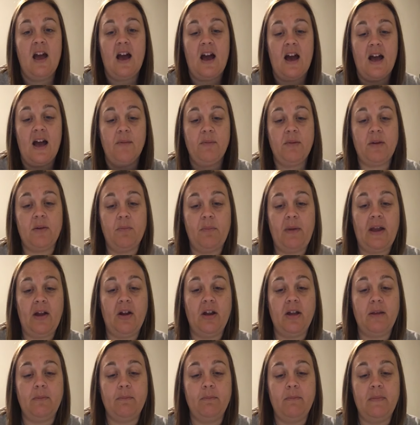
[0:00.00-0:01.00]
I'm
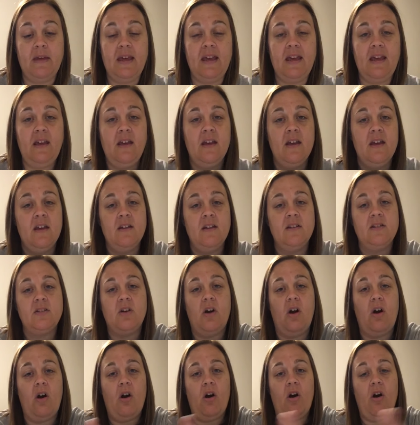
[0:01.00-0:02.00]
comparing me
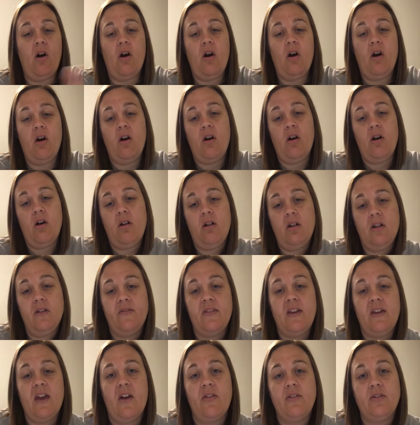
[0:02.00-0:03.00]
to all
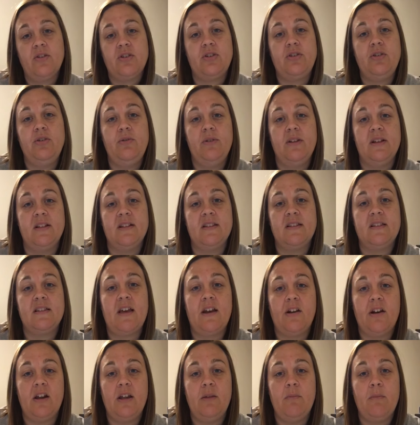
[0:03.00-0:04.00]
of the other students
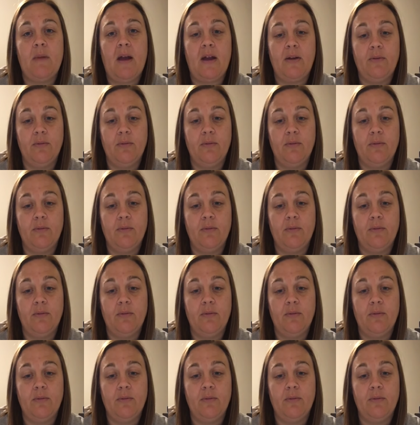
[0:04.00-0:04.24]
that are in my